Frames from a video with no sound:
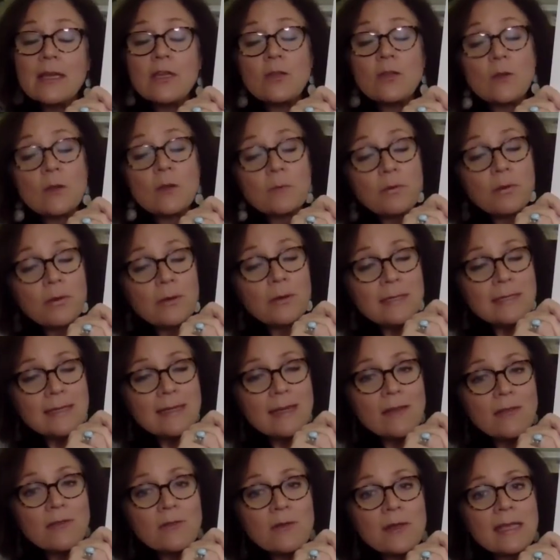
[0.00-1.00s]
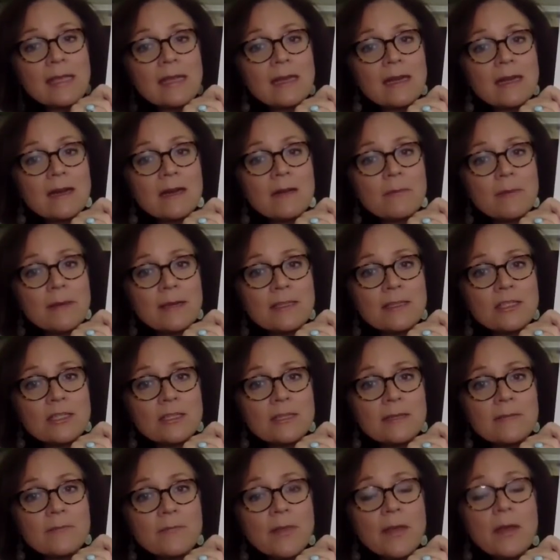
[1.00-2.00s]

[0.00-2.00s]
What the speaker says: You can put together a kit on a budget,